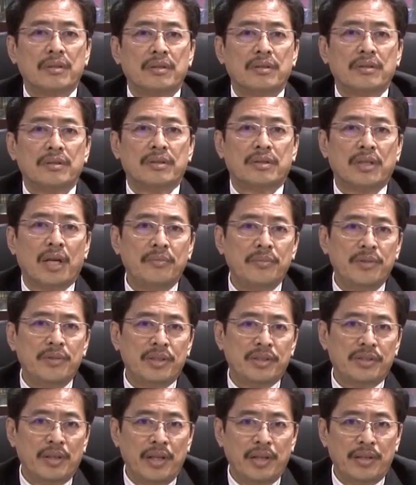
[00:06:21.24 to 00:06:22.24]
Some
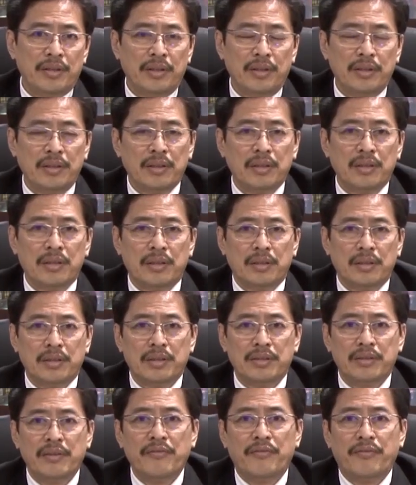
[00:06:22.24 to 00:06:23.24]
years later, the
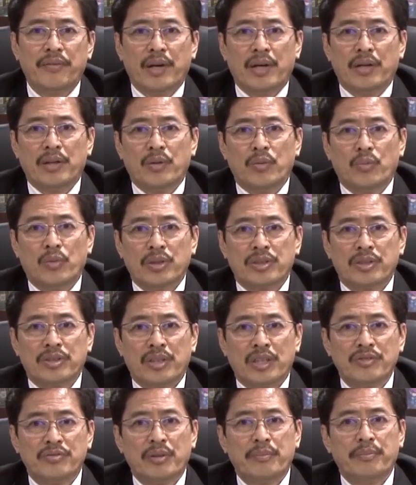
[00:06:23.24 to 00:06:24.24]
same fund was
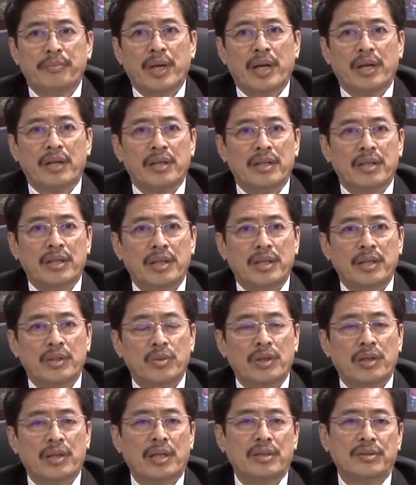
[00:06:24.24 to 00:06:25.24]
transferred back into
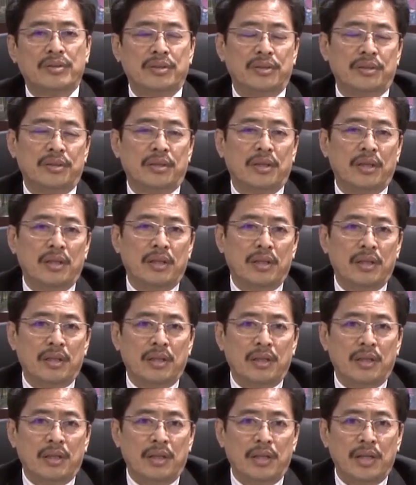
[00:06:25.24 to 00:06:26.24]
the country,
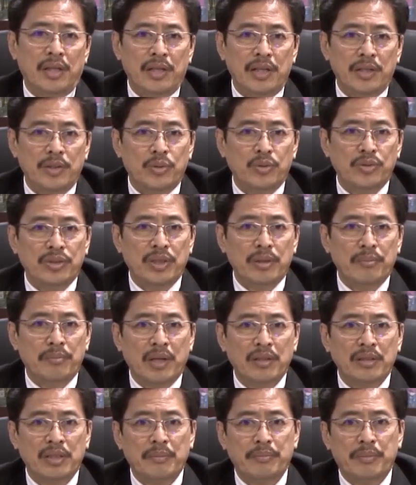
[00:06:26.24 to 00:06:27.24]
layered using
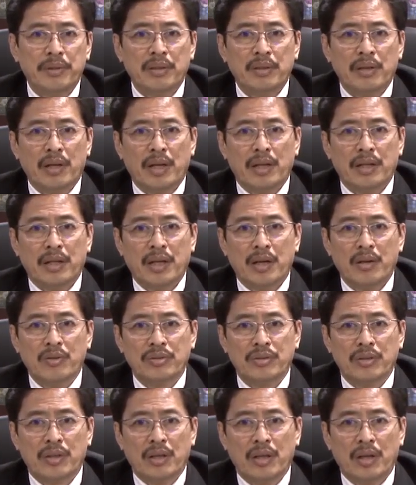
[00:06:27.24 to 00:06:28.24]
multiple
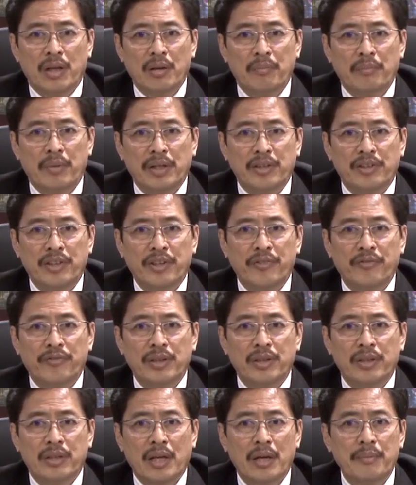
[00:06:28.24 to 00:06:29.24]
accounts held by
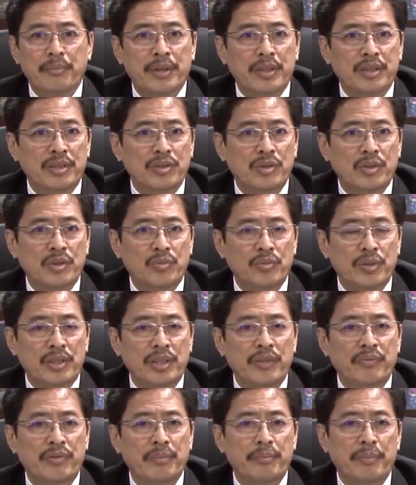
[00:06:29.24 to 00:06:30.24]
different companies with
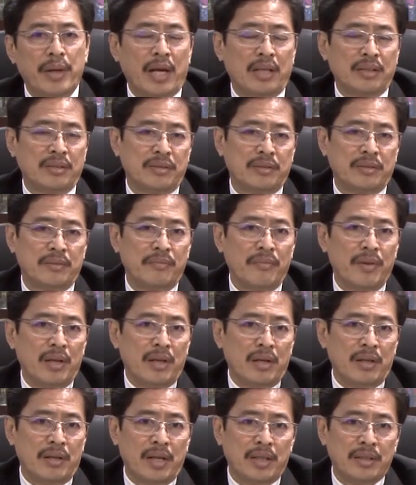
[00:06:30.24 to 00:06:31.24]
different banks,
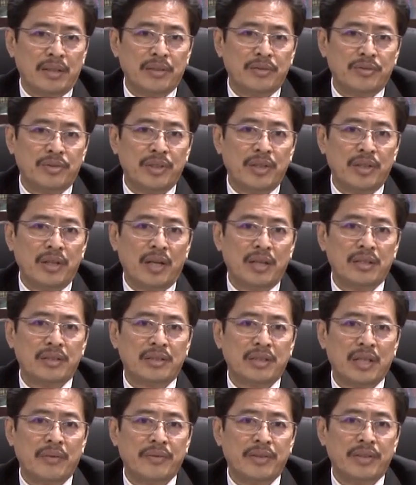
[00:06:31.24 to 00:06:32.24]
netting
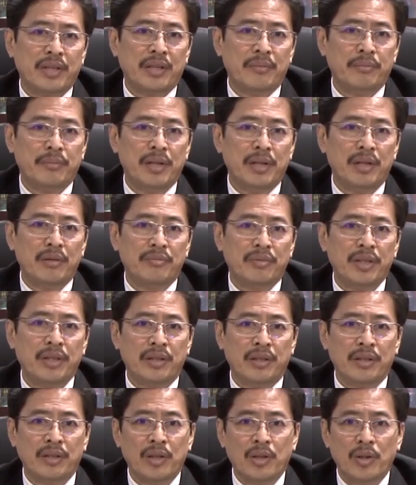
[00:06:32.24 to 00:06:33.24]
378 million
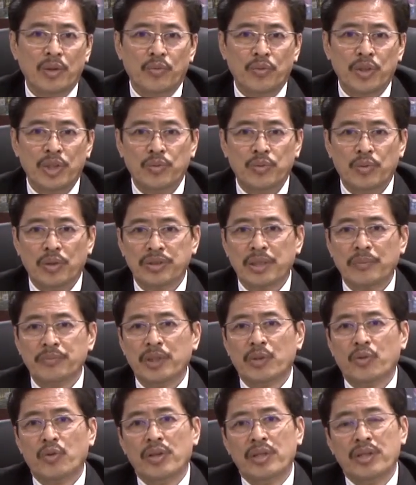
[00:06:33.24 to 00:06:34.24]
ringgit, which was
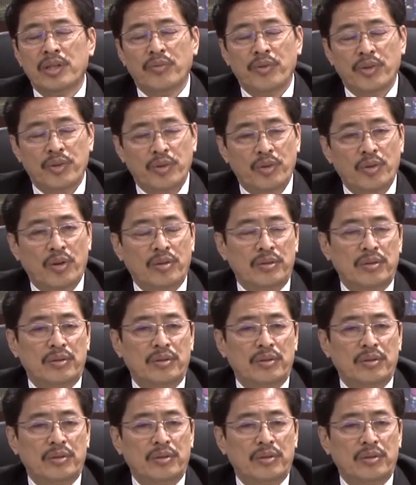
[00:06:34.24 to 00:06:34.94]
subsequently withdrawn.